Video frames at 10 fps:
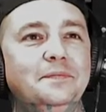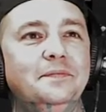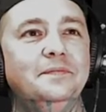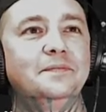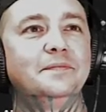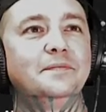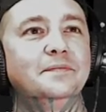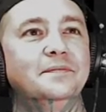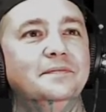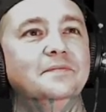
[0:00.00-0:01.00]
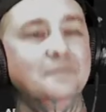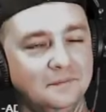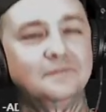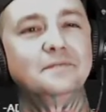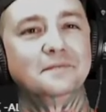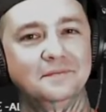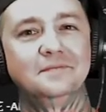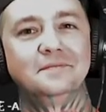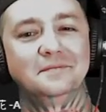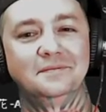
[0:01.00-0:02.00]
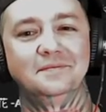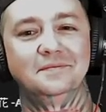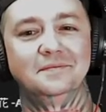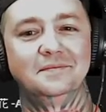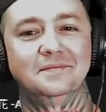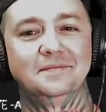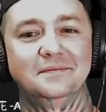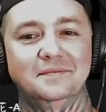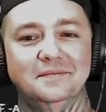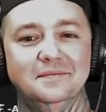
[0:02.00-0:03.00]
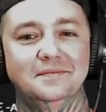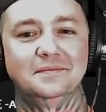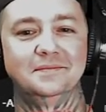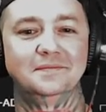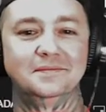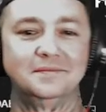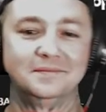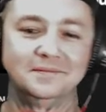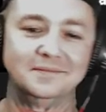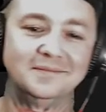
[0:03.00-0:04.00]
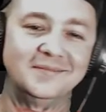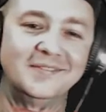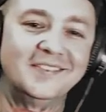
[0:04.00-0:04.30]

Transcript: No words are spoken by the person on screen.